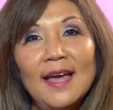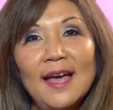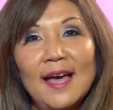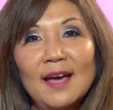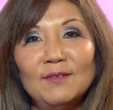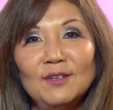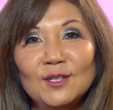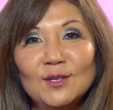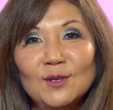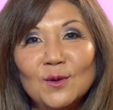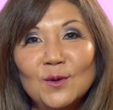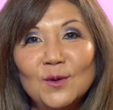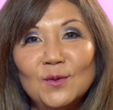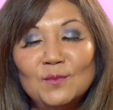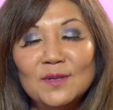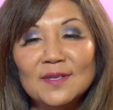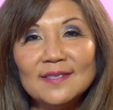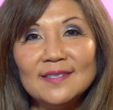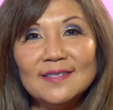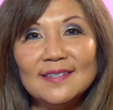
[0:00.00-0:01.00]
having your
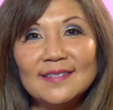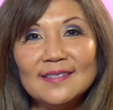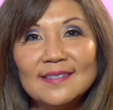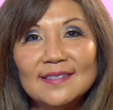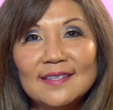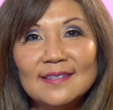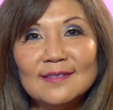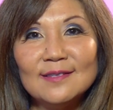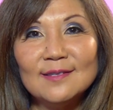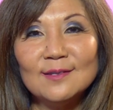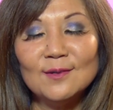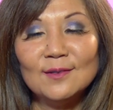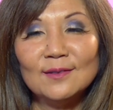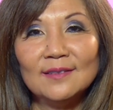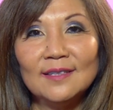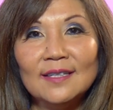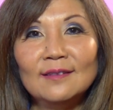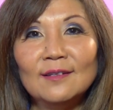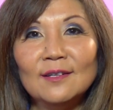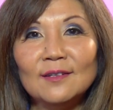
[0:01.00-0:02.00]
own business, and
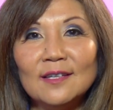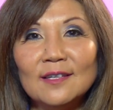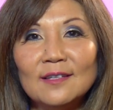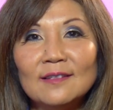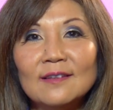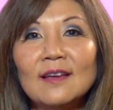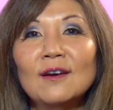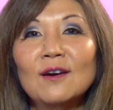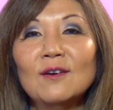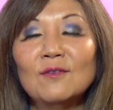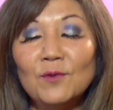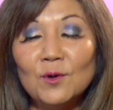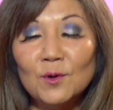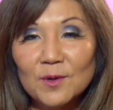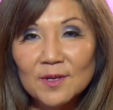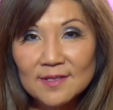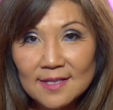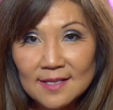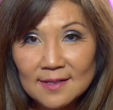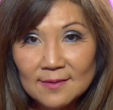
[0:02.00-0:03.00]
certainly looking
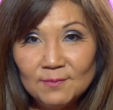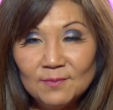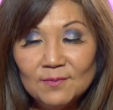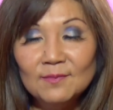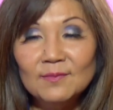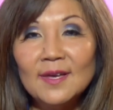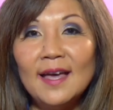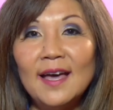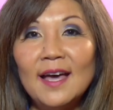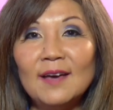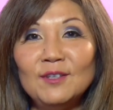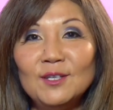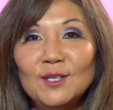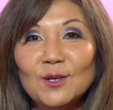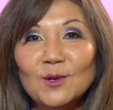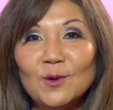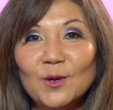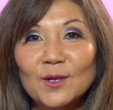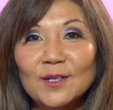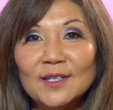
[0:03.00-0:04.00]
forward to having
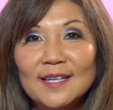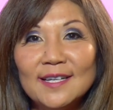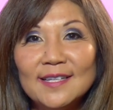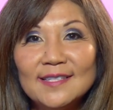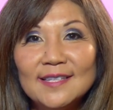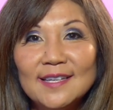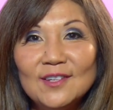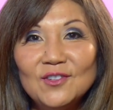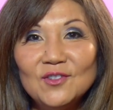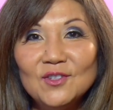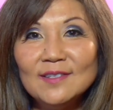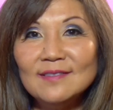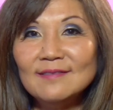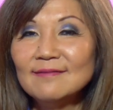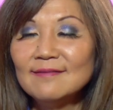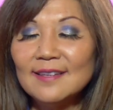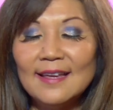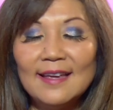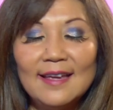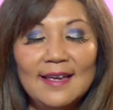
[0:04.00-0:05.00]
your organization